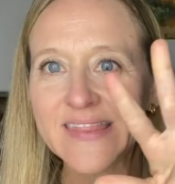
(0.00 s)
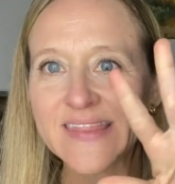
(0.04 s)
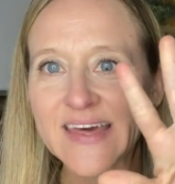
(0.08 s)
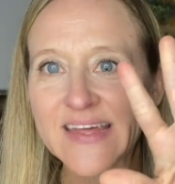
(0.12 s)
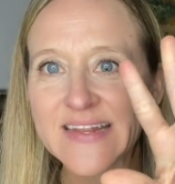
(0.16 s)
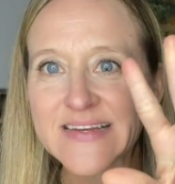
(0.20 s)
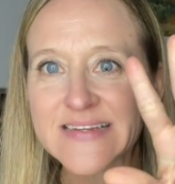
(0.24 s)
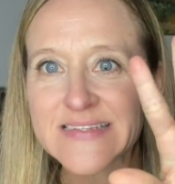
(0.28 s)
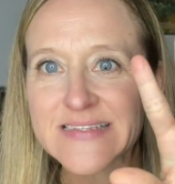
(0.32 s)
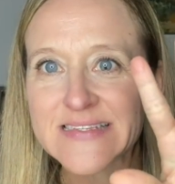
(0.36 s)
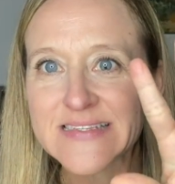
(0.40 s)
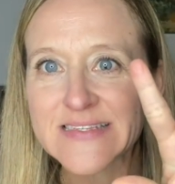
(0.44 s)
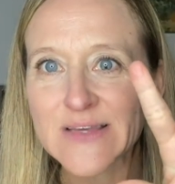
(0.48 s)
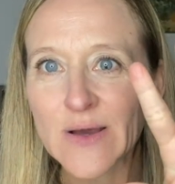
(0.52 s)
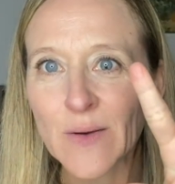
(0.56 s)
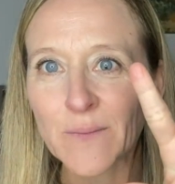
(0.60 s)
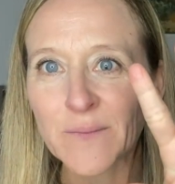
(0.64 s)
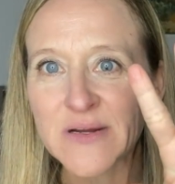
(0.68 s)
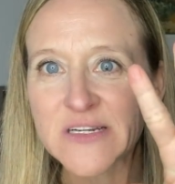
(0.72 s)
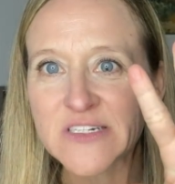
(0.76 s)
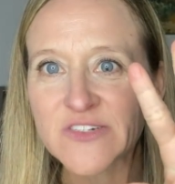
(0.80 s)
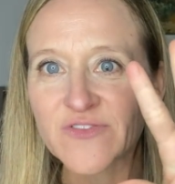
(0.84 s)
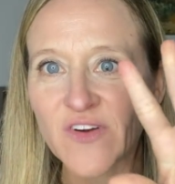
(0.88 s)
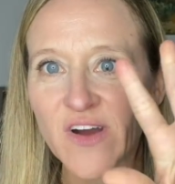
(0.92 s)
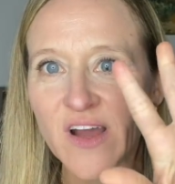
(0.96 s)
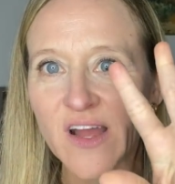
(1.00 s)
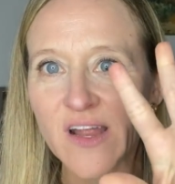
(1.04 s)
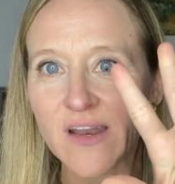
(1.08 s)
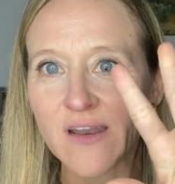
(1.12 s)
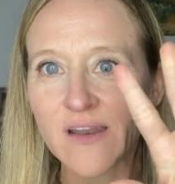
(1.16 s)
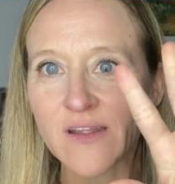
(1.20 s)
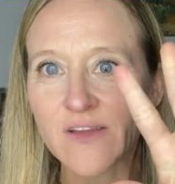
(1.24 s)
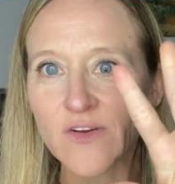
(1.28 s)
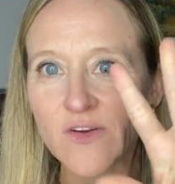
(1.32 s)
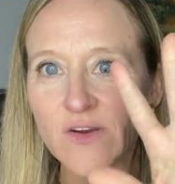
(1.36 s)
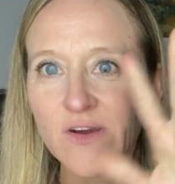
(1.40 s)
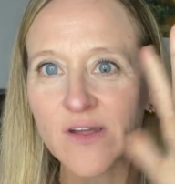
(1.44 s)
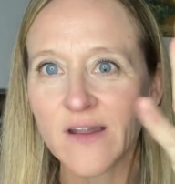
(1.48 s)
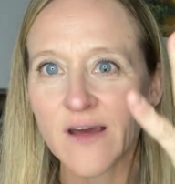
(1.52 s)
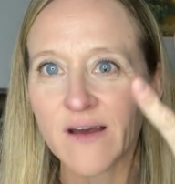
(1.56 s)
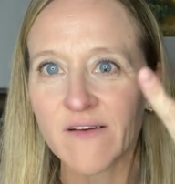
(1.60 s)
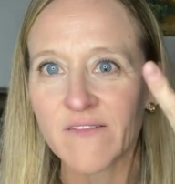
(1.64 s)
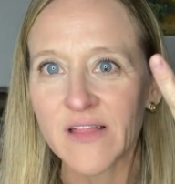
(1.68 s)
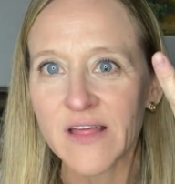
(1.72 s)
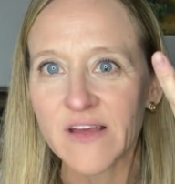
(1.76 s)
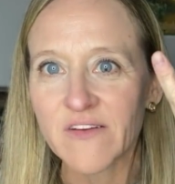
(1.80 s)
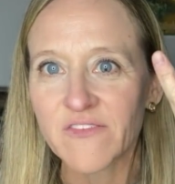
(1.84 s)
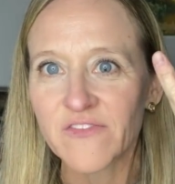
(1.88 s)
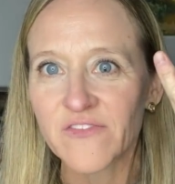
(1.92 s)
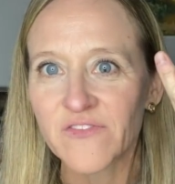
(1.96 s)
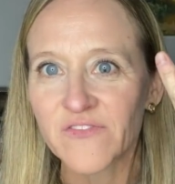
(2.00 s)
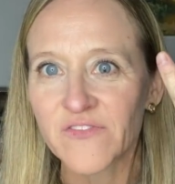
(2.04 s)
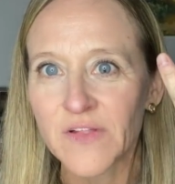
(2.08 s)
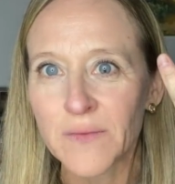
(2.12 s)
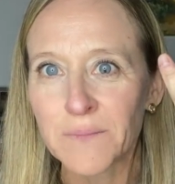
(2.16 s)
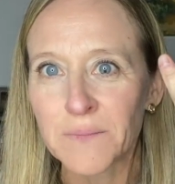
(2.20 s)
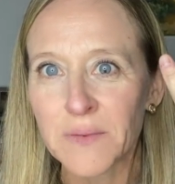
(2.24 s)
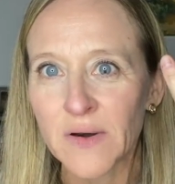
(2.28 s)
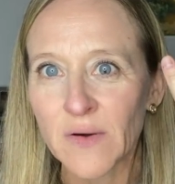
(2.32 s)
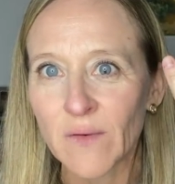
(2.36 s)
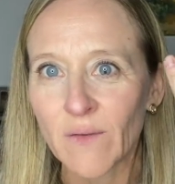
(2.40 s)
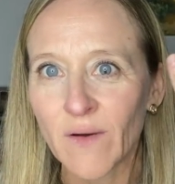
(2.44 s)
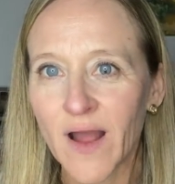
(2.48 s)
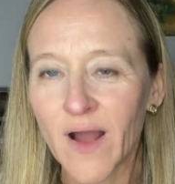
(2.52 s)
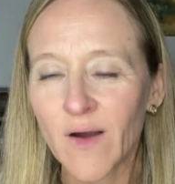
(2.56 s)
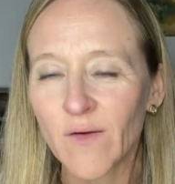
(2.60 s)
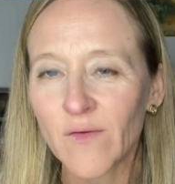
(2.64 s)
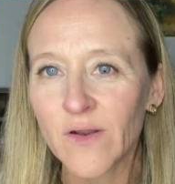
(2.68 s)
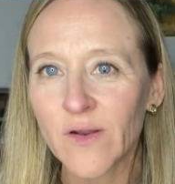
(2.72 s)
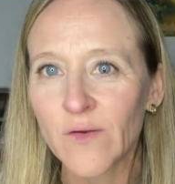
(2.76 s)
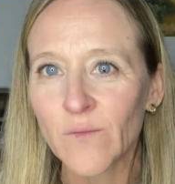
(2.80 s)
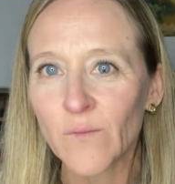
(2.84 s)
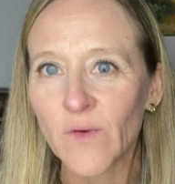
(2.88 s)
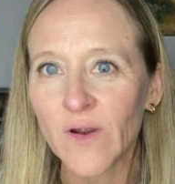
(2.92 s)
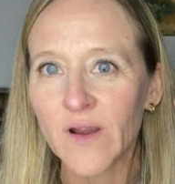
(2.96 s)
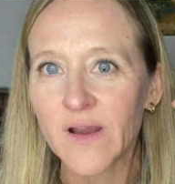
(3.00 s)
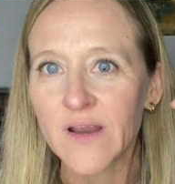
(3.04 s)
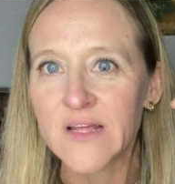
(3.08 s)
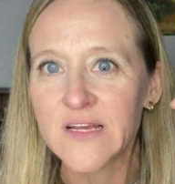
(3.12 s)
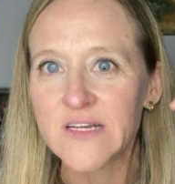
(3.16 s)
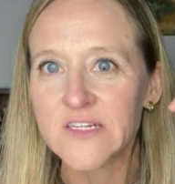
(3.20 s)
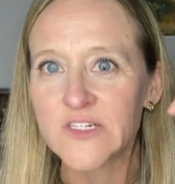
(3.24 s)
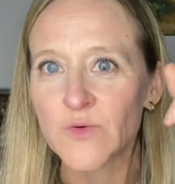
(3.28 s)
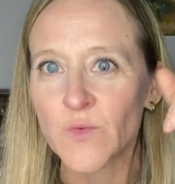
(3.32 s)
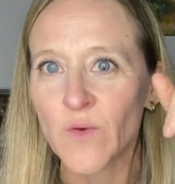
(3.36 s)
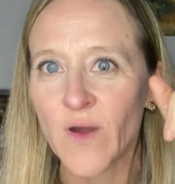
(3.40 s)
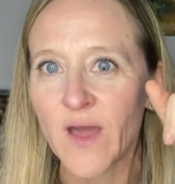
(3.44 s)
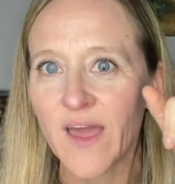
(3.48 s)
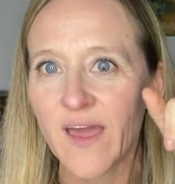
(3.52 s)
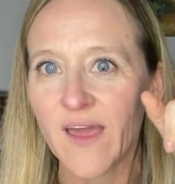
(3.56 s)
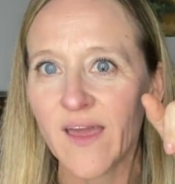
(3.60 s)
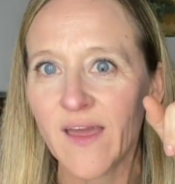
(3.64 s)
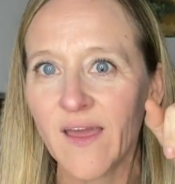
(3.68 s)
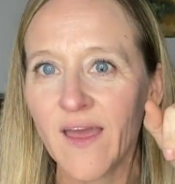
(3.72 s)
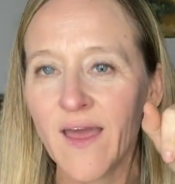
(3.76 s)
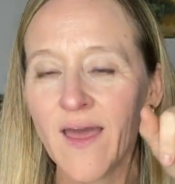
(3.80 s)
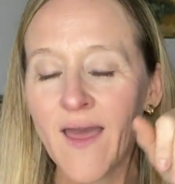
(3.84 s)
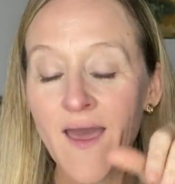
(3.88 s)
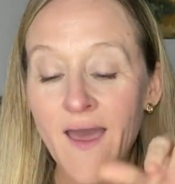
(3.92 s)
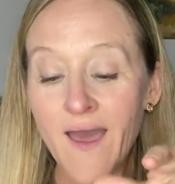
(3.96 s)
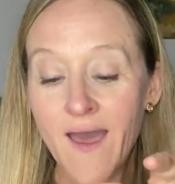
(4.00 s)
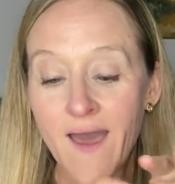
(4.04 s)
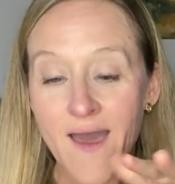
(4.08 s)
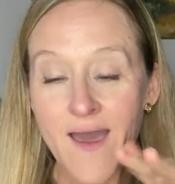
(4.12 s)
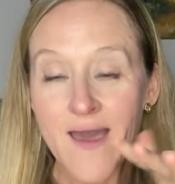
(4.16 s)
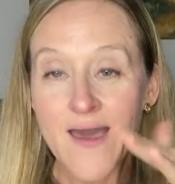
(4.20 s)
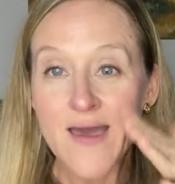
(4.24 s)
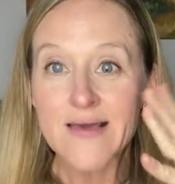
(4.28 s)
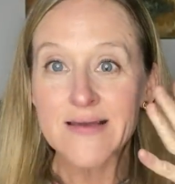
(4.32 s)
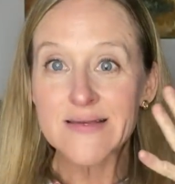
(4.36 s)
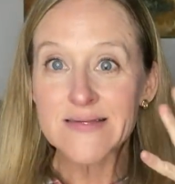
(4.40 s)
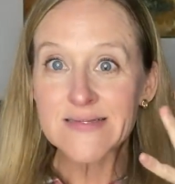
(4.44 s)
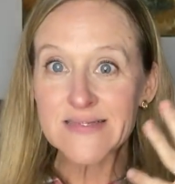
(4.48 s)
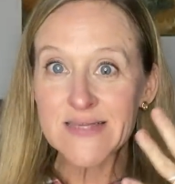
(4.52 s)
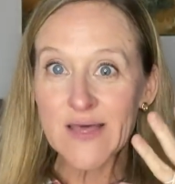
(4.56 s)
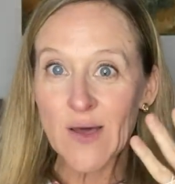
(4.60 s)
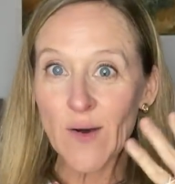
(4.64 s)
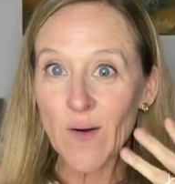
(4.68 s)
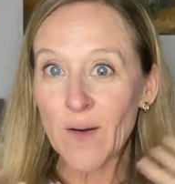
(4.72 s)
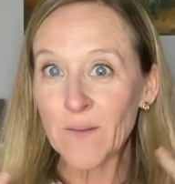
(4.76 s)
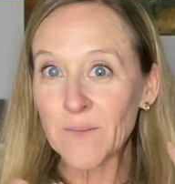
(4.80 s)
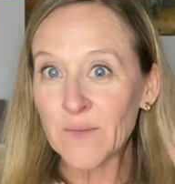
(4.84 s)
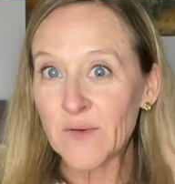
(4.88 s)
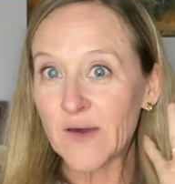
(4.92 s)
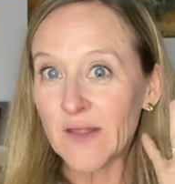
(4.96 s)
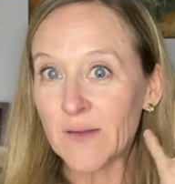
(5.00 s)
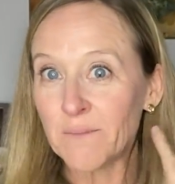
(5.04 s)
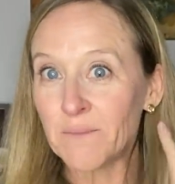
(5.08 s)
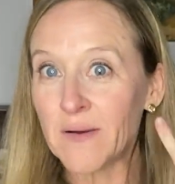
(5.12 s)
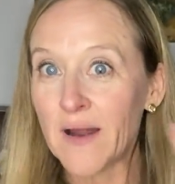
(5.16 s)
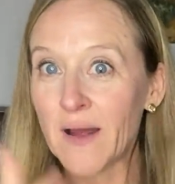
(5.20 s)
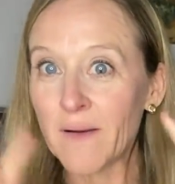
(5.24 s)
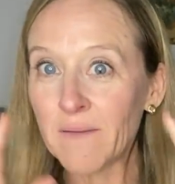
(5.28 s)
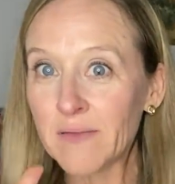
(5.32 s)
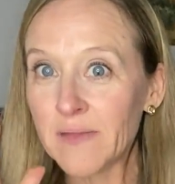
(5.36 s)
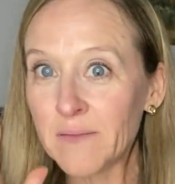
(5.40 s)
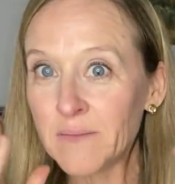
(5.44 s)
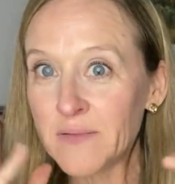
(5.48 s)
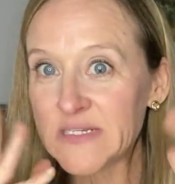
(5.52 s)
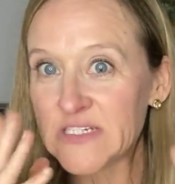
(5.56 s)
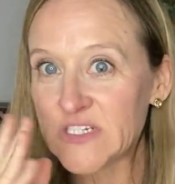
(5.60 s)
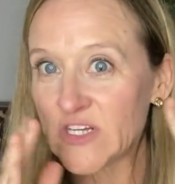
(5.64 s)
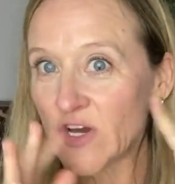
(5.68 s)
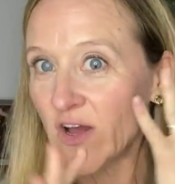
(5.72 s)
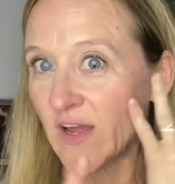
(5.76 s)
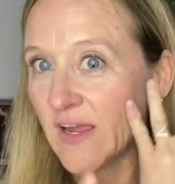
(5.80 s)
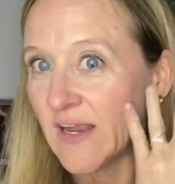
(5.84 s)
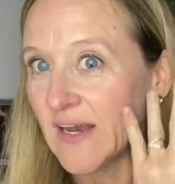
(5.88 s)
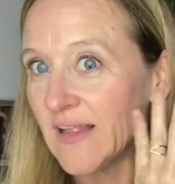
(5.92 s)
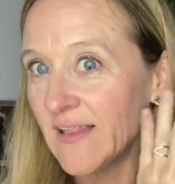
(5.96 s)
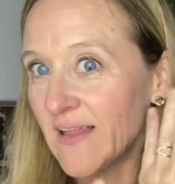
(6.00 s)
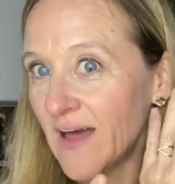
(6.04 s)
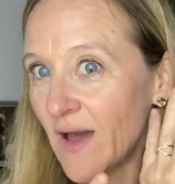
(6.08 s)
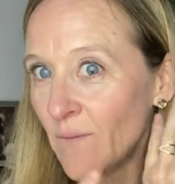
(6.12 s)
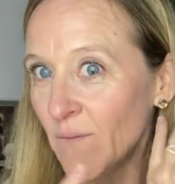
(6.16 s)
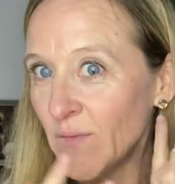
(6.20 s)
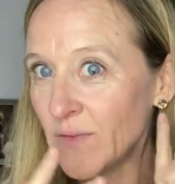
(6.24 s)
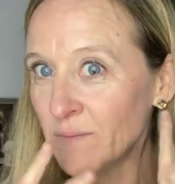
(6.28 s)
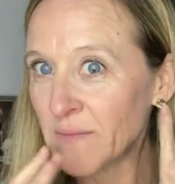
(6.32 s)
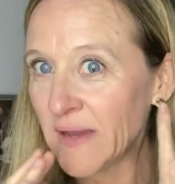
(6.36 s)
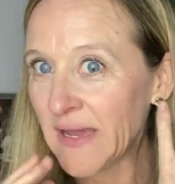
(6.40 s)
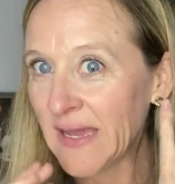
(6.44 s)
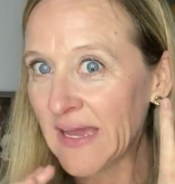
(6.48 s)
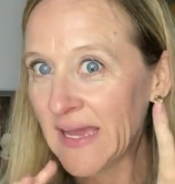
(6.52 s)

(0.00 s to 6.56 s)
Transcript: That is so much fun. You could uh, like flip it around and wear it each way. So I'm going to probably be talking a lot with my